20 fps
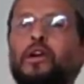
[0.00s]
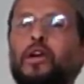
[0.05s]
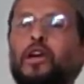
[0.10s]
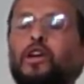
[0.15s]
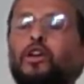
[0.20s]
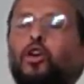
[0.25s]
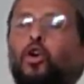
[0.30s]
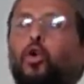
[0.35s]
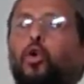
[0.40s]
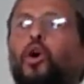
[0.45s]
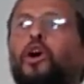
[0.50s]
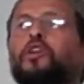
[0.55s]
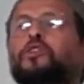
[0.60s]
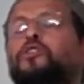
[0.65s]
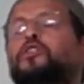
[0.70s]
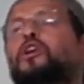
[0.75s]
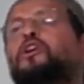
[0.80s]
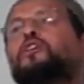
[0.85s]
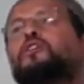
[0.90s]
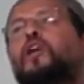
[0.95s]

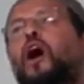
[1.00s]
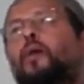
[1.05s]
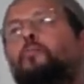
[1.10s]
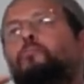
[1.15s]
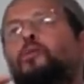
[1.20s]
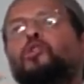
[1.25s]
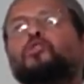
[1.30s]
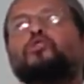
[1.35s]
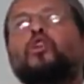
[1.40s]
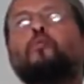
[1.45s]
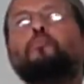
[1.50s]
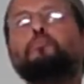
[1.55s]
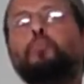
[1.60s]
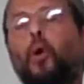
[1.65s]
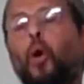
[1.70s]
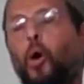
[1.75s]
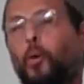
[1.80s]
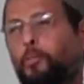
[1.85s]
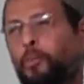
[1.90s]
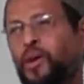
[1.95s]
increasing numbers of
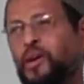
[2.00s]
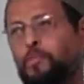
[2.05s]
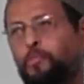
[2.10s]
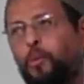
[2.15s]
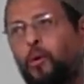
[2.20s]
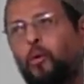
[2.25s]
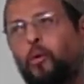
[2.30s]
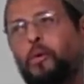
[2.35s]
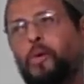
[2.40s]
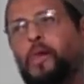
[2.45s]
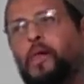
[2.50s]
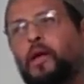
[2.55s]
poor people.